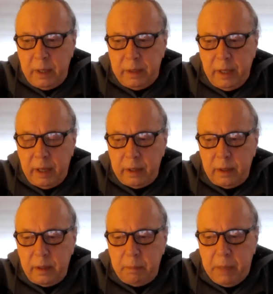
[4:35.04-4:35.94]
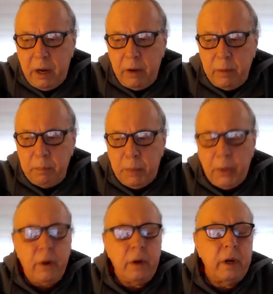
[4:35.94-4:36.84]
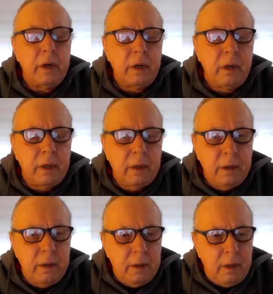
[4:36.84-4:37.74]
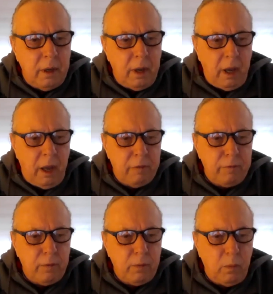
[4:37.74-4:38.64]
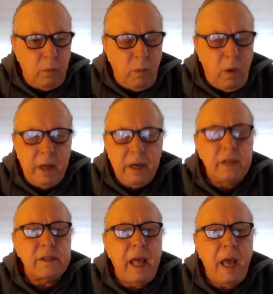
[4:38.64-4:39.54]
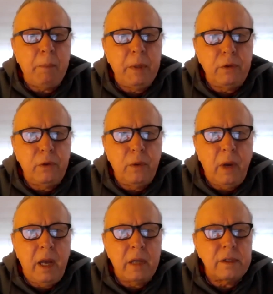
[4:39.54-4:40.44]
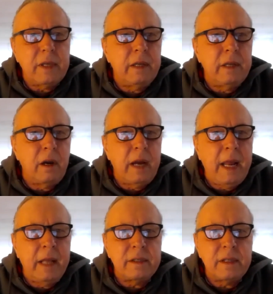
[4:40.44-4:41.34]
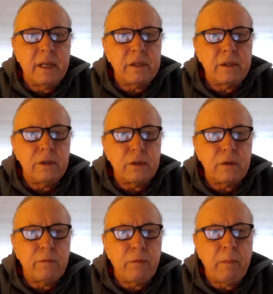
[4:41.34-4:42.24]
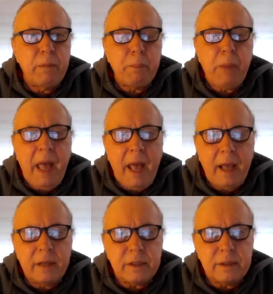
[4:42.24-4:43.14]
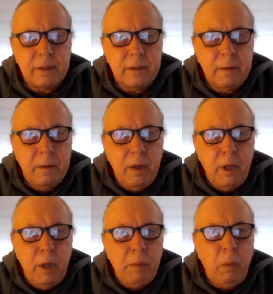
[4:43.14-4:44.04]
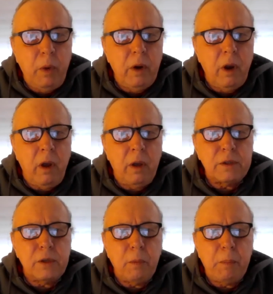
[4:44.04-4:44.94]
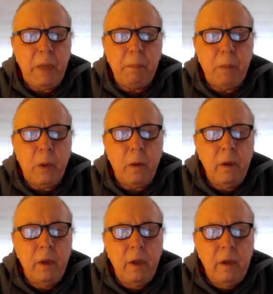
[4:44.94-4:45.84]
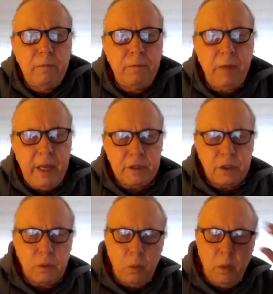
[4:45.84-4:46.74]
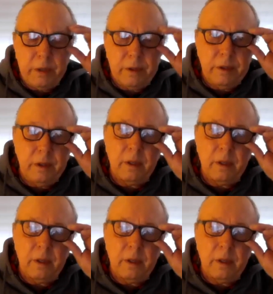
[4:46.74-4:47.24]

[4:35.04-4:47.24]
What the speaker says: that bear the burden of what has happened to us and our ancestors from the past, but we're also people faced with